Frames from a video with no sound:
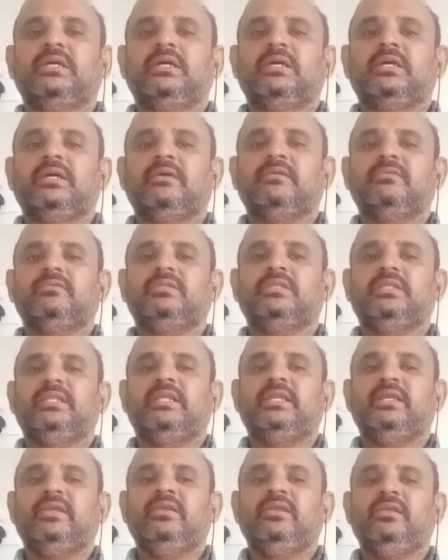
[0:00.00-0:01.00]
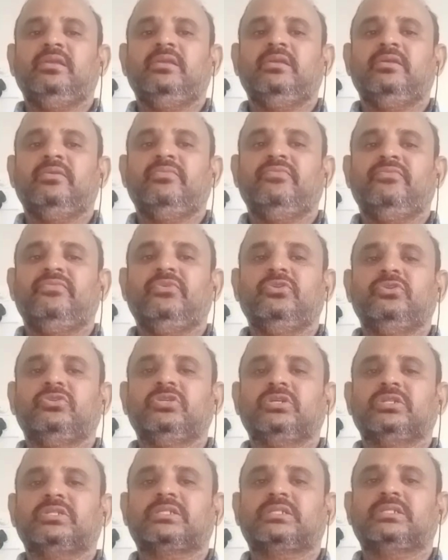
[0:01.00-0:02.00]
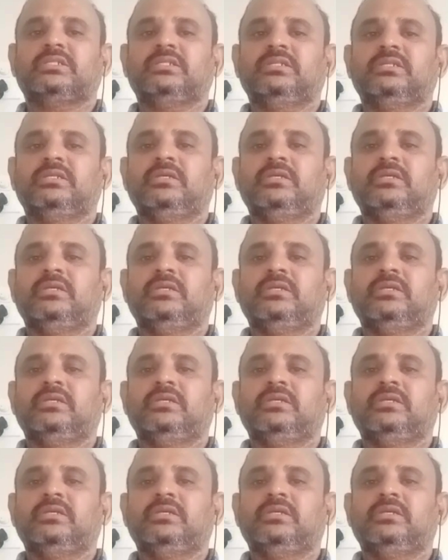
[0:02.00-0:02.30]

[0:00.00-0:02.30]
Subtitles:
have three features.